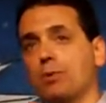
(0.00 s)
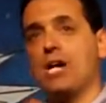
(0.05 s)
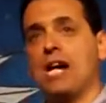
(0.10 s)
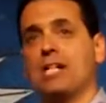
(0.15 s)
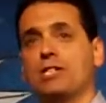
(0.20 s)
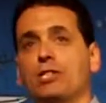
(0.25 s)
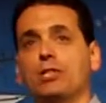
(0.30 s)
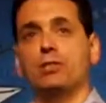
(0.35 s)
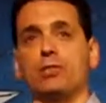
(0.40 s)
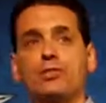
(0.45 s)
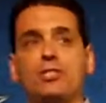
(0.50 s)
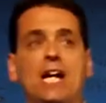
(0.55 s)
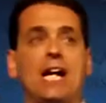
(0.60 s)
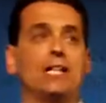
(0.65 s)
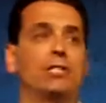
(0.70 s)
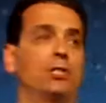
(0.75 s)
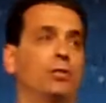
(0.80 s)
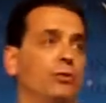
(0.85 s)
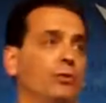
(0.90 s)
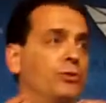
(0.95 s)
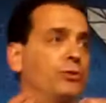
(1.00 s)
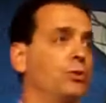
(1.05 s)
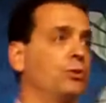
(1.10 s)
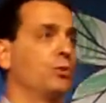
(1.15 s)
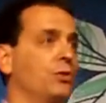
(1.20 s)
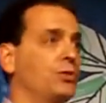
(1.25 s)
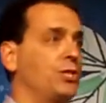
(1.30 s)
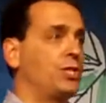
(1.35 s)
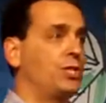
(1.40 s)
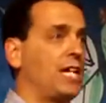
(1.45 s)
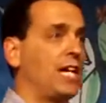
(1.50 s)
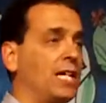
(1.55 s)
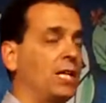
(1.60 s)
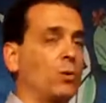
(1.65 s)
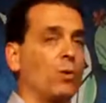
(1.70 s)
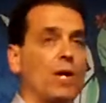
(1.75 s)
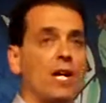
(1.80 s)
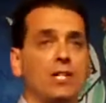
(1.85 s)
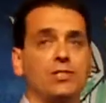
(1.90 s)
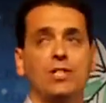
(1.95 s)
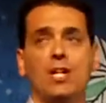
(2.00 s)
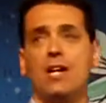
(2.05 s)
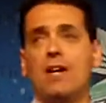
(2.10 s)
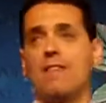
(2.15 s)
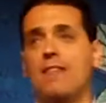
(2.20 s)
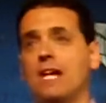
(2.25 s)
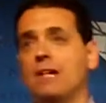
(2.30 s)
practical, tactical tools and takeaways that